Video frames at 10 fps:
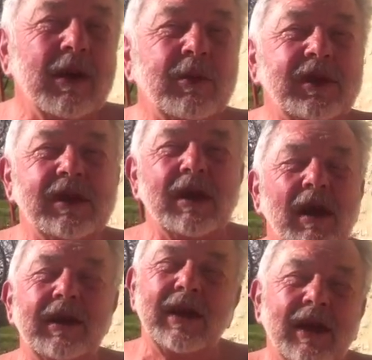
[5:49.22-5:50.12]

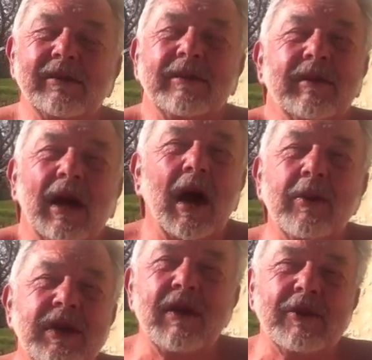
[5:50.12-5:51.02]
I
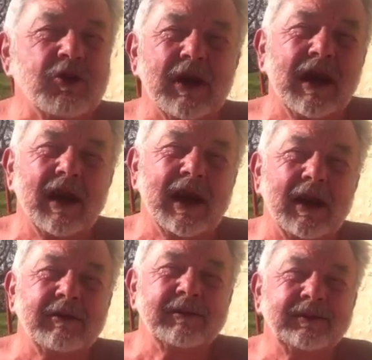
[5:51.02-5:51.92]
would never drink it
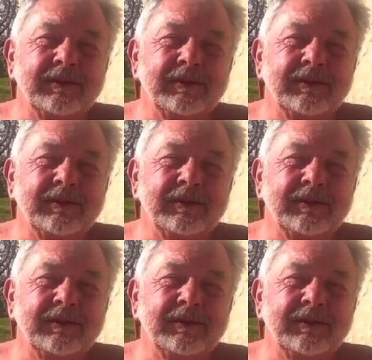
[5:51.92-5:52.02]
again.